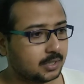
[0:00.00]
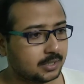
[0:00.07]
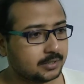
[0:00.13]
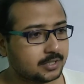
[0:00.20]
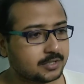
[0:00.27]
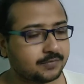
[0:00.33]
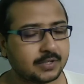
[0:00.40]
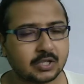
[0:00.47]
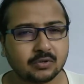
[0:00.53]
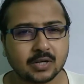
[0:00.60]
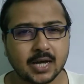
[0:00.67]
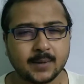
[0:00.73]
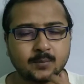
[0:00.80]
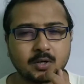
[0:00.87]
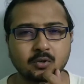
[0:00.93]
this video
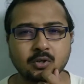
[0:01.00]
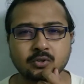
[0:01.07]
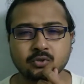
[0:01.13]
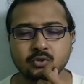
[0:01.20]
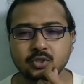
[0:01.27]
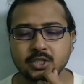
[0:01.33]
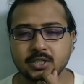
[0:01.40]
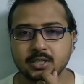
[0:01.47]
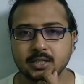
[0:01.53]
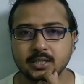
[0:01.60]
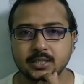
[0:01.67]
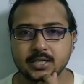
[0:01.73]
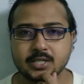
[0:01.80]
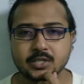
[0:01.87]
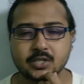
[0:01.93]
I am not going to
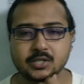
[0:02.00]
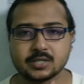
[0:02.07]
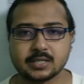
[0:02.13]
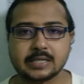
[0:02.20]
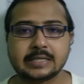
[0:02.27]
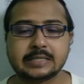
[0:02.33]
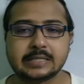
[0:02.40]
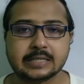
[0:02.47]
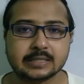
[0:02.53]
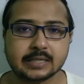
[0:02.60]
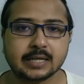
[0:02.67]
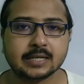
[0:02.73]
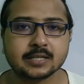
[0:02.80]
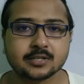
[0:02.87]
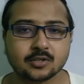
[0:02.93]
discuss in
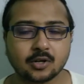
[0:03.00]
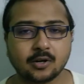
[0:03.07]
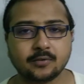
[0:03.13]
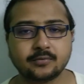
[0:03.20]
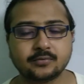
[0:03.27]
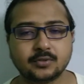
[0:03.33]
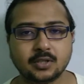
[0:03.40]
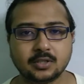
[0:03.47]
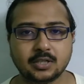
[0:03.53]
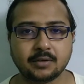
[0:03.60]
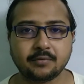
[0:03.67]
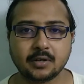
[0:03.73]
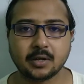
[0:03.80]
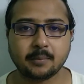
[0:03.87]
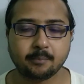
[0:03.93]
details of the
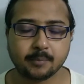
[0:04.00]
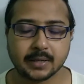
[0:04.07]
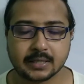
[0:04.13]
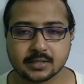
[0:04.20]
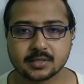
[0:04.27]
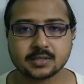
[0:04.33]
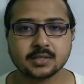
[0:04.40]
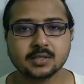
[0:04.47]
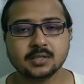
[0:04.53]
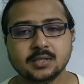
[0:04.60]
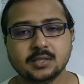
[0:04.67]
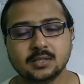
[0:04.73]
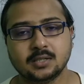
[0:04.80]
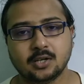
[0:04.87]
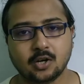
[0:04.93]
development
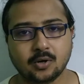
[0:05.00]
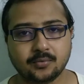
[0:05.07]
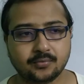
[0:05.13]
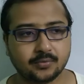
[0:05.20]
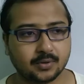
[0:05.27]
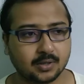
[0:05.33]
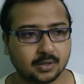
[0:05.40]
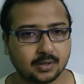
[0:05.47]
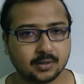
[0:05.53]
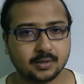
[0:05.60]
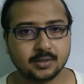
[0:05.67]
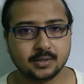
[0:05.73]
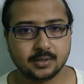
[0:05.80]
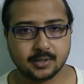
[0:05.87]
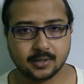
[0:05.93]
of
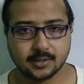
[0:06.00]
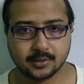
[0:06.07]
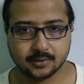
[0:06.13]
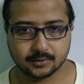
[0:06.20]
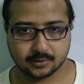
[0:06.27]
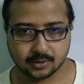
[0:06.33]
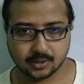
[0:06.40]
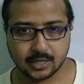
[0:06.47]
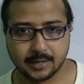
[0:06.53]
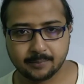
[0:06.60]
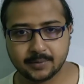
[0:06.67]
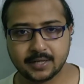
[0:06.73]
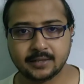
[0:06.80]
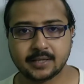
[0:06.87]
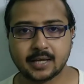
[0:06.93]

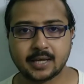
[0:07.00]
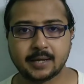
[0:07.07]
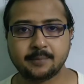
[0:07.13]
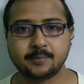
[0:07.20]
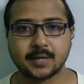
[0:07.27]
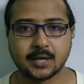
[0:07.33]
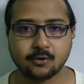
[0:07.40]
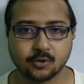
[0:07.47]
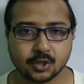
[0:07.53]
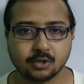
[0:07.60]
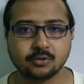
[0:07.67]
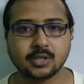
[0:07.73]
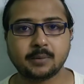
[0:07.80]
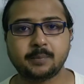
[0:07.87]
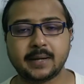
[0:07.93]
in the embryo
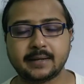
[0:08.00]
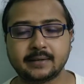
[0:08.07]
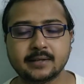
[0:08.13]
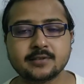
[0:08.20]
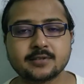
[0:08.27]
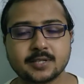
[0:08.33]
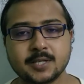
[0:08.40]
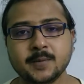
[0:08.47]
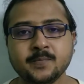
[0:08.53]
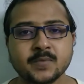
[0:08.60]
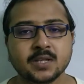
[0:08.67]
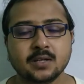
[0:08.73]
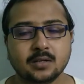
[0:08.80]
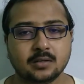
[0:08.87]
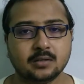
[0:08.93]
during the pregnancy,
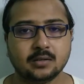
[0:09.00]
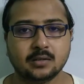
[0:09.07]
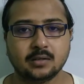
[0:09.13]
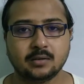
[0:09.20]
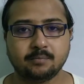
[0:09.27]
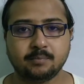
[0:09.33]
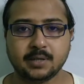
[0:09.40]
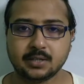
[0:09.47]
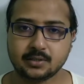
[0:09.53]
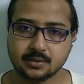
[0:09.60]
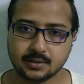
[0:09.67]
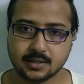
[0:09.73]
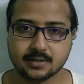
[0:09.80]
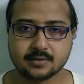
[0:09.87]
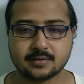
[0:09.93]
but
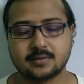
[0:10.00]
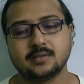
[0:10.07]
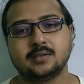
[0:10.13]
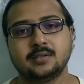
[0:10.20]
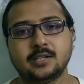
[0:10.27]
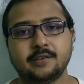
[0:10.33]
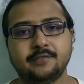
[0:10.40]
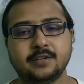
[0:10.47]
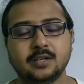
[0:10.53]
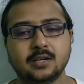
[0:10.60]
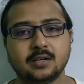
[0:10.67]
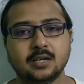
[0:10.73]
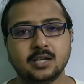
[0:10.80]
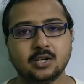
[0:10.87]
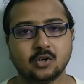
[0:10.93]
yes,
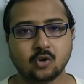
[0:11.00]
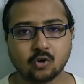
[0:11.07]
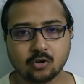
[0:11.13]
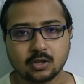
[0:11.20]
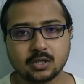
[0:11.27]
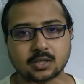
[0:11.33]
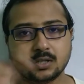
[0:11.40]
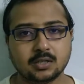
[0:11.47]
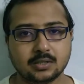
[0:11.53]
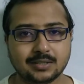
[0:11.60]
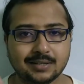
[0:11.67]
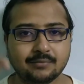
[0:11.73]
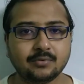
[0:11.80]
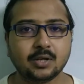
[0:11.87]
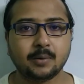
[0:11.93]
definitely all the
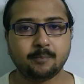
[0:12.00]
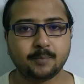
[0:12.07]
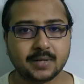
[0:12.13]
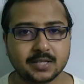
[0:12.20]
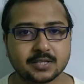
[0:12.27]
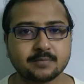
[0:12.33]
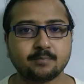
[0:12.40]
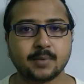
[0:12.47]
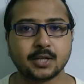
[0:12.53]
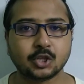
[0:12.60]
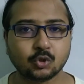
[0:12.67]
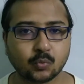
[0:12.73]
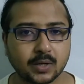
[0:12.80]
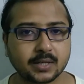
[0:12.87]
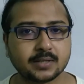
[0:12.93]
developments
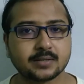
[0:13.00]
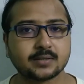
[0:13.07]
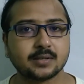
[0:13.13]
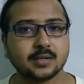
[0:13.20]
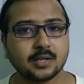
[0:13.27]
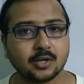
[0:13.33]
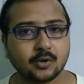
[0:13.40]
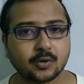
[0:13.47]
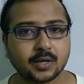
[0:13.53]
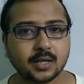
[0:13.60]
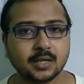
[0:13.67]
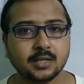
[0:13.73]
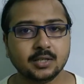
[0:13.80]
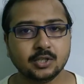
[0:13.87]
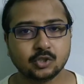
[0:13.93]
month wise,
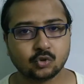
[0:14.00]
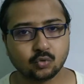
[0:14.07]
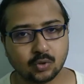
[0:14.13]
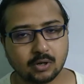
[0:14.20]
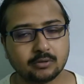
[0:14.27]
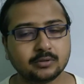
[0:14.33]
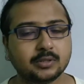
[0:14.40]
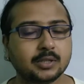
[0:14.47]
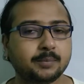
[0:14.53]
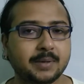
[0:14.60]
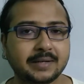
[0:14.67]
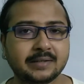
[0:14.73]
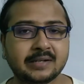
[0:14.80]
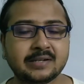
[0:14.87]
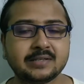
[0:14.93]
okay, throughout the
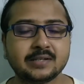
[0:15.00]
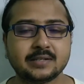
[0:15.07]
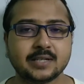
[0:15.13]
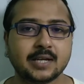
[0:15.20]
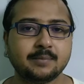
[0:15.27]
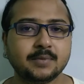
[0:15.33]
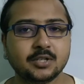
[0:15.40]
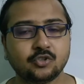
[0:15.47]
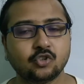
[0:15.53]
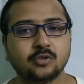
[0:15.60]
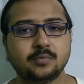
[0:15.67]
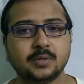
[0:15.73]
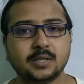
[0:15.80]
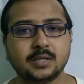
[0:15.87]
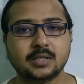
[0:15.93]
pregnancy time it will
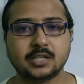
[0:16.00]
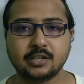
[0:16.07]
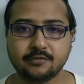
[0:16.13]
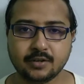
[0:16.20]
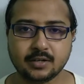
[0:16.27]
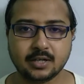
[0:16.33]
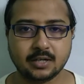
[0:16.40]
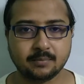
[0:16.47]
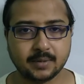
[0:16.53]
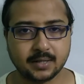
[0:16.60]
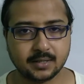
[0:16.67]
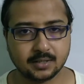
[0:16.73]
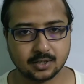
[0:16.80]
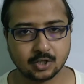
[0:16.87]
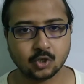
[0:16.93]
be given in
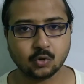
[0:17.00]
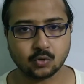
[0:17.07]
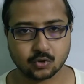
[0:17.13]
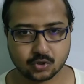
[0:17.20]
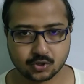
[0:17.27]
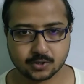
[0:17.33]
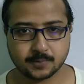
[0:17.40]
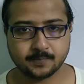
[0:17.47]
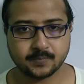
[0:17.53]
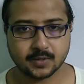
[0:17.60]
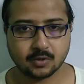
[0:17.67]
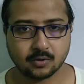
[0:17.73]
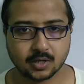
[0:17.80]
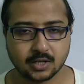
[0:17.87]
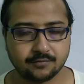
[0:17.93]
my notes.
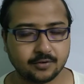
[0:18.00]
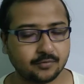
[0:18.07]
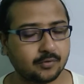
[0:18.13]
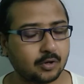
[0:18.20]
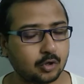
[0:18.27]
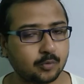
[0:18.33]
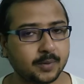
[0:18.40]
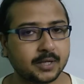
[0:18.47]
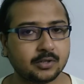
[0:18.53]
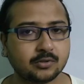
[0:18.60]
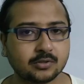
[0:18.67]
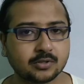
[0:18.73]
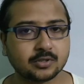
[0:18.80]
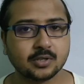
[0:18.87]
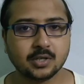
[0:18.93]
Okay, if you follow my
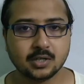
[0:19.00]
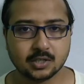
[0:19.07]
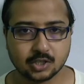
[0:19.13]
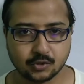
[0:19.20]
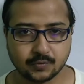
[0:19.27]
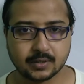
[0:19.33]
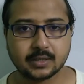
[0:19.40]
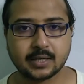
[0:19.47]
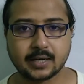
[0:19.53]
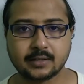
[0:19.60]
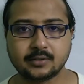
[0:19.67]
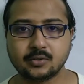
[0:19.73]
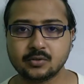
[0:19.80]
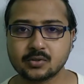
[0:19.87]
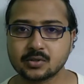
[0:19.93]
notes you will get
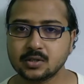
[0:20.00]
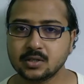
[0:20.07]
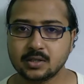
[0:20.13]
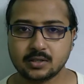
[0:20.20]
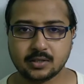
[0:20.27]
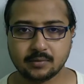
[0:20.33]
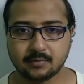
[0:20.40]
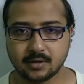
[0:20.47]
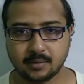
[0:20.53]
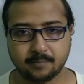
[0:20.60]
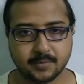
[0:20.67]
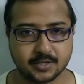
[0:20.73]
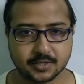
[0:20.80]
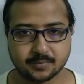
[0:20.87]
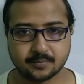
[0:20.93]
those
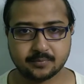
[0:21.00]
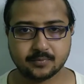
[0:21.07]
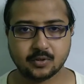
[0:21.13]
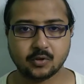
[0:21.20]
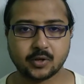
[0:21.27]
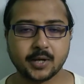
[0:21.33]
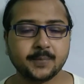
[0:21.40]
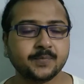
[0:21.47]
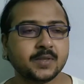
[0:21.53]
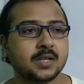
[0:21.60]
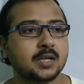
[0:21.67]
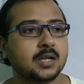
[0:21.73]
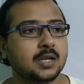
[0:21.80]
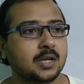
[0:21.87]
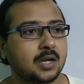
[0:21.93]
developments. Okay,
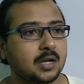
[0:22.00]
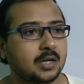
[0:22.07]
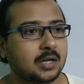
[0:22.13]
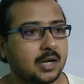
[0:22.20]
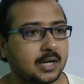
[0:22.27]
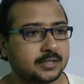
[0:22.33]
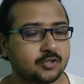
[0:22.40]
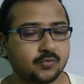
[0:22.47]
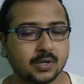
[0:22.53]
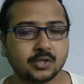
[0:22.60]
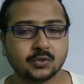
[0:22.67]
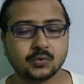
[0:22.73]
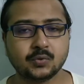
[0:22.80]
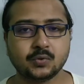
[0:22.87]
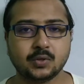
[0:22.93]
I just want
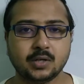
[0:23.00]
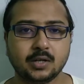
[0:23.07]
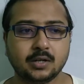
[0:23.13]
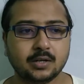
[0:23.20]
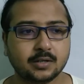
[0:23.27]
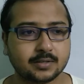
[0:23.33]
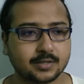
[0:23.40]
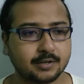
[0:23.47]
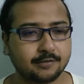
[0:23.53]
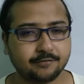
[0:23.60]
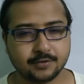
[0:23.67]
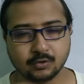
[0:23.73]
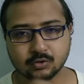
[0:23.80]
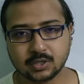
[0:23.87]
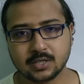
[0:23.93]
to say a
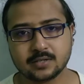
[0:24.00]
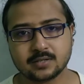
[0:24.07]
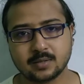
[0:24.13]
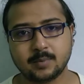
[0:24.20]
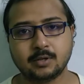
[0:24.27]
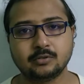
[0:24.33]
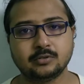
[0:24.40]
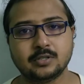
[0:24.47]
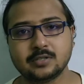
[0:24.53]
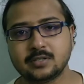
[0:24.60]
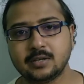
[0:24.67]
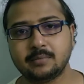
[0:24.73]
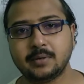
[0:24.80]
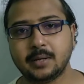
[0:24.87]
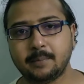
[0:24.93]
few things about this
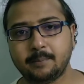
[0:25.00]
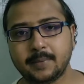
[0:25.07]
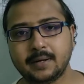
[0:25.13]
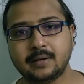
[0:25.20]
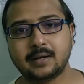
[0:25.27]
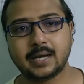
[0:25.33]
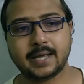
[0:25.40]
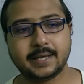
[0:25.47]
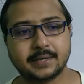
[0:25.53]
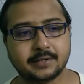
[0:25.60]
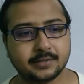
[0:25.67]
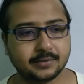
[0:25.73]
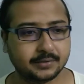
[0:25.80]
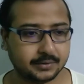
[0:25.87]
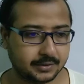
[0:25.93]
development. Like
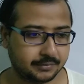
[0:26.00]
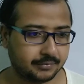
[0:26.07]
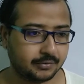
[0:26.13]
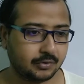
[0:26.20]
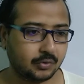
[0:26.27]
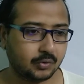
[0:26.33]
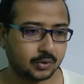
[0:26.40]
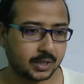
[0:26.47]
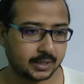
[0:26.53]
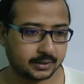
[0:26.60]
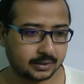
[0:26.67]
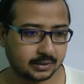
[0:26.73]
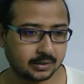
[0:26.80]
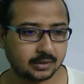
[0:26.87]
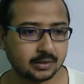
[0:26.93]
if you look at
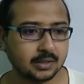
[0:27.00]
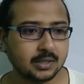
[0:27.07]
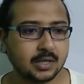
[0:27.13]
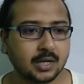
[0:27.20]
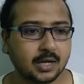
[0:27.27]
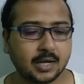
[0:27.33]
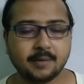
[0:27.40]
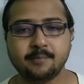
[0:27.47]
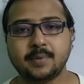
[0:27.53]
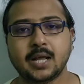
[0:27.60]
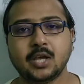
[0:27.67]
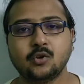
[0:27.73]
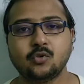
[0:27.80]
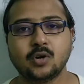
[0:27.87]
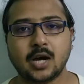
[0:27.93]
the
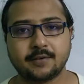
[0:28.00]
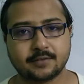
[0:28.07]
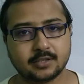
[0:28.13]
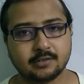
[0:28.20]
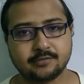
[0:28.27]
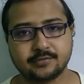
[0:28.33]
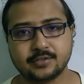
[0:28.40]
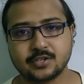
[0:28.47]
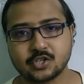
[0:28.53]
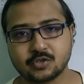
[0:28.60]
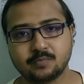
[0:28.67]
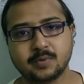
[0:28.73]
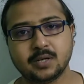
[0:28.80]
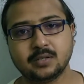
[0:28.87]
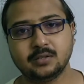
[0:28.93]
embryo after the first
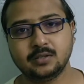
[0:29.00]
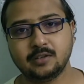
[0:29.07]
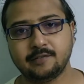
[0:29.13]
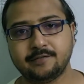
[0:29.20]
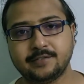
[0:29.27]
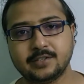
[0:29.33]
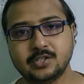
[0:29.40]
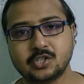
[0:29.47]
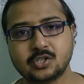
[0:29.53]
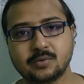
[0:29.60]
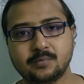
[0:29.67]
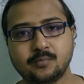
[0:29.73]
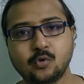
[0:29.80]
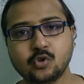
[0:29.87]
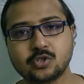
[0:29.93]
month, the first
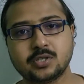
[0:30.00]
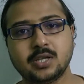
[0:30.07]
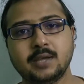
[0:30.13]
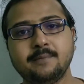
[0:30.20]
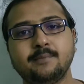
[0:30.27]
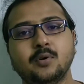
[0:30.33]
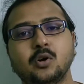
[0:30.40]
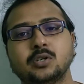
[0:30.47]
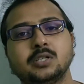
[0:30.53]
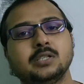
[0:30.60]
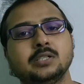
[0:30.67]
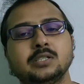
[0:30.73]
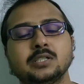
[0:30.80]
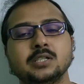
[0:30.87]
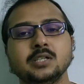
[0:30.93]
most important